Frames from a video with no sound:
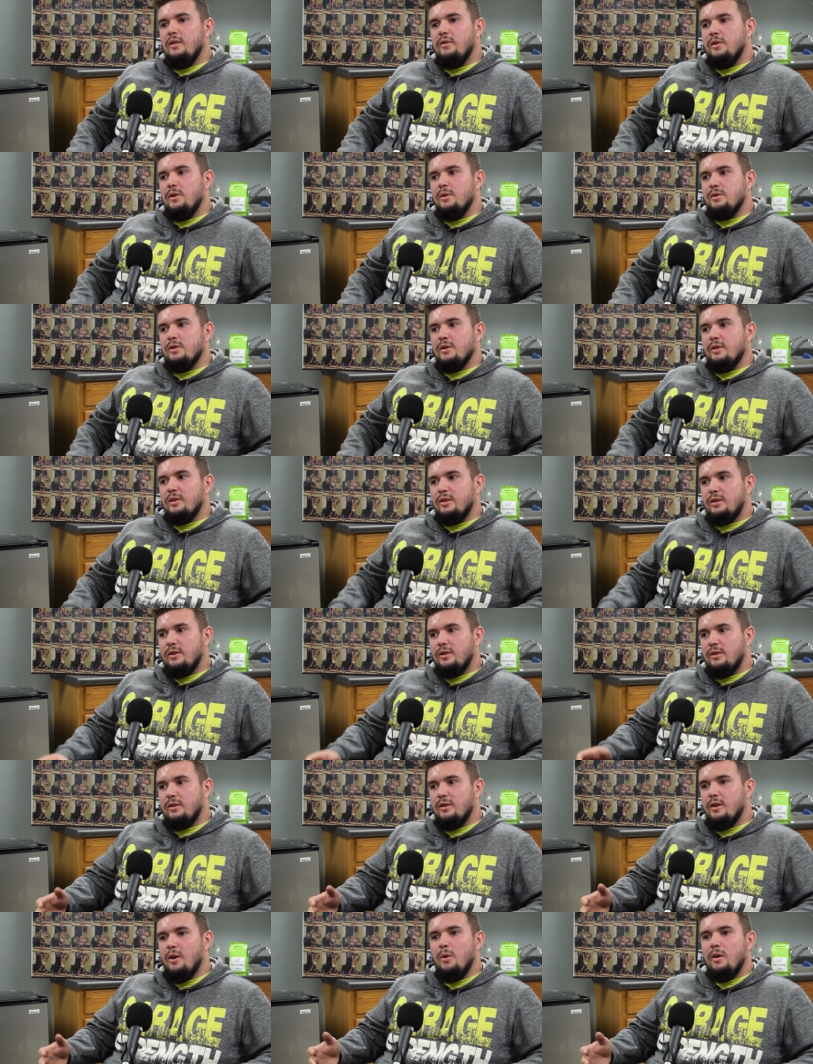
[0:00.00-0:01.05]
if you
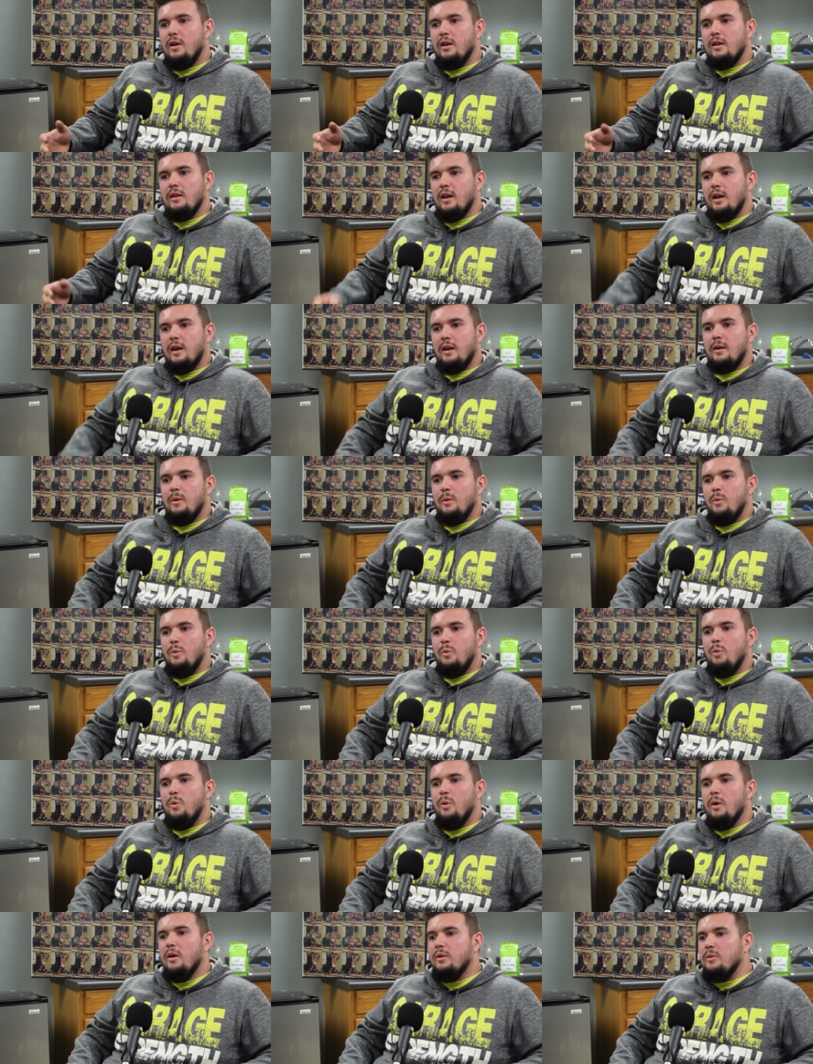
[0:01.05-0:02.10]
just soak in like
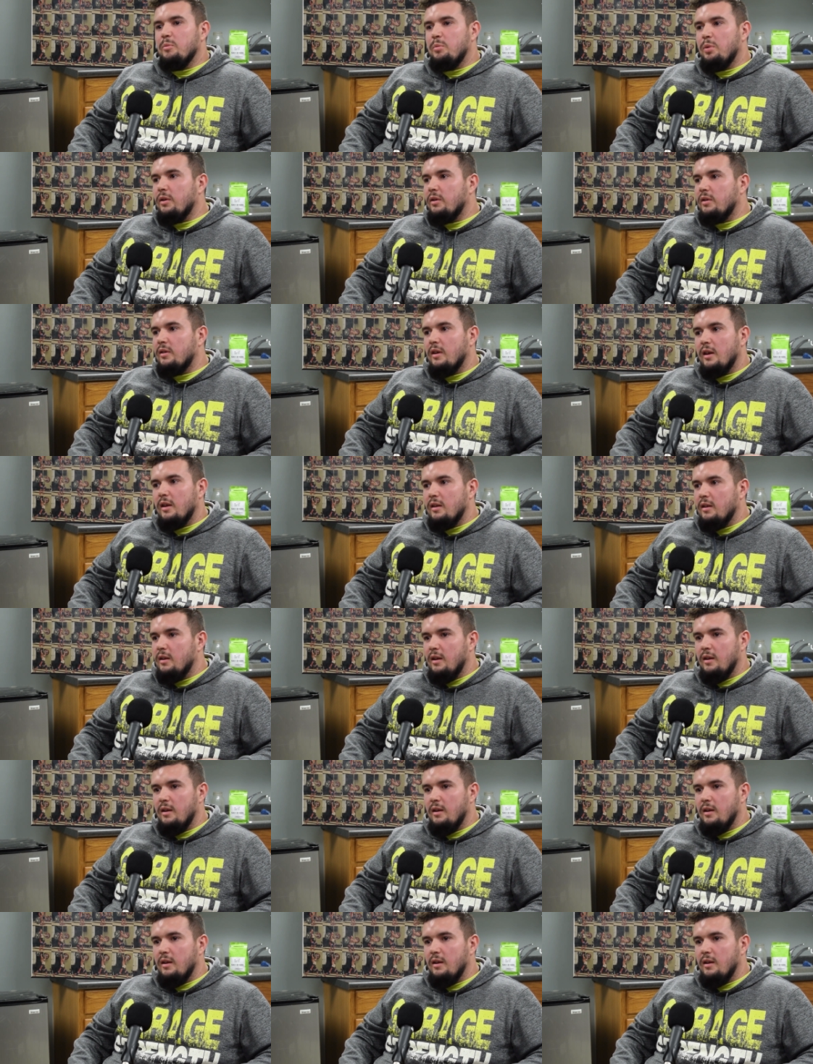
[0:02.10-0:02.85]
one percent